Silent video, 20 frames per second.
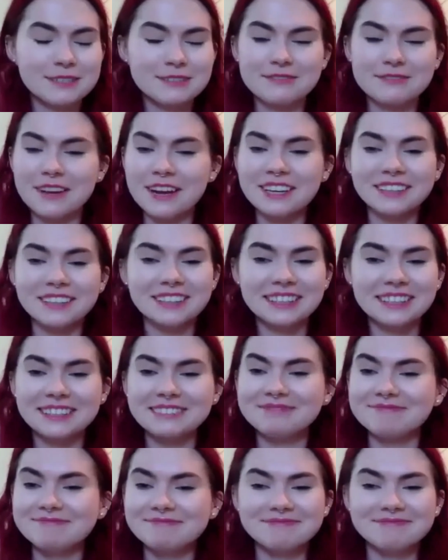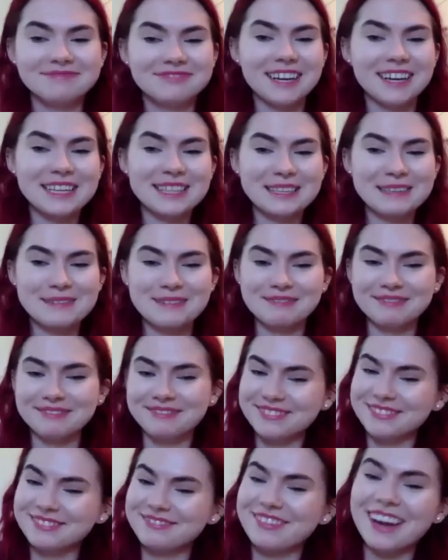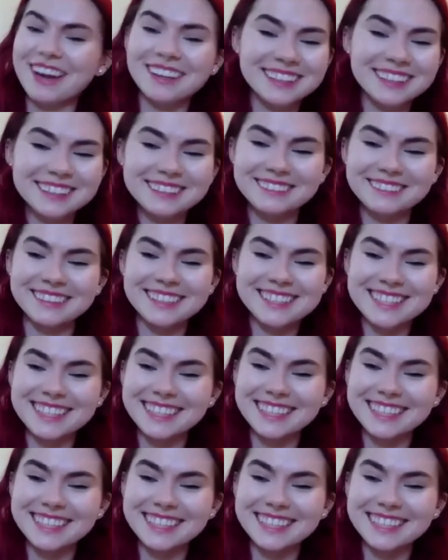to finally do this.